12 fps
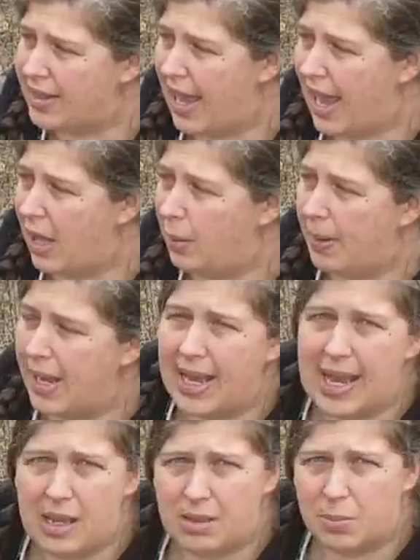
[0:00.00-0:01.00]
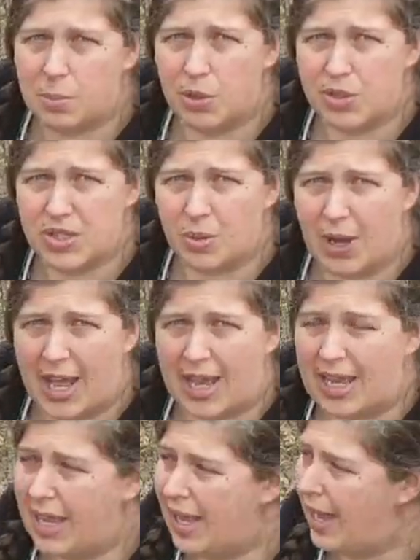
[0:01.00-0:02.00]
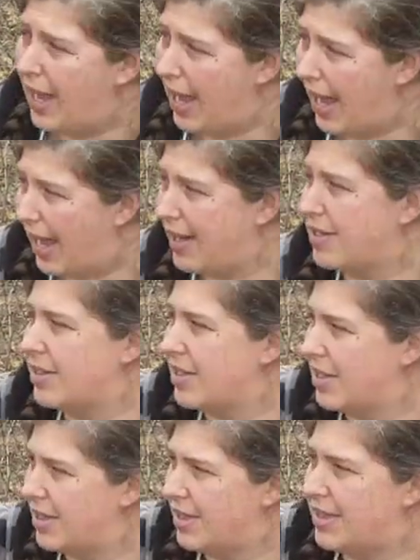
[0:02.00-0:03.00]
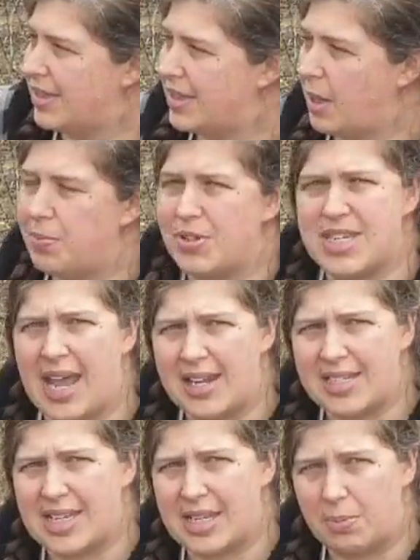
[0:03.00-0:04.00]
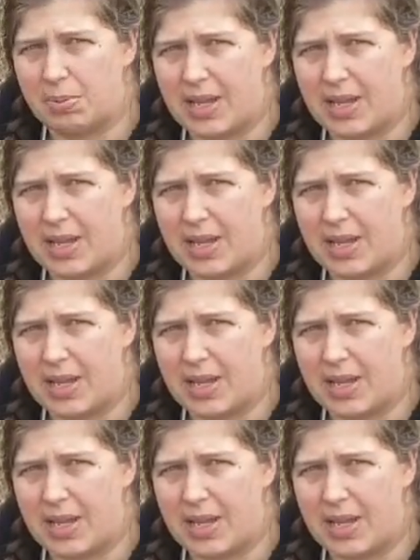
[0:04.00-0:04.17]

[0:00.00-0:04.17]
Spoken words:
They're helping keep the bugs away and they're protecting the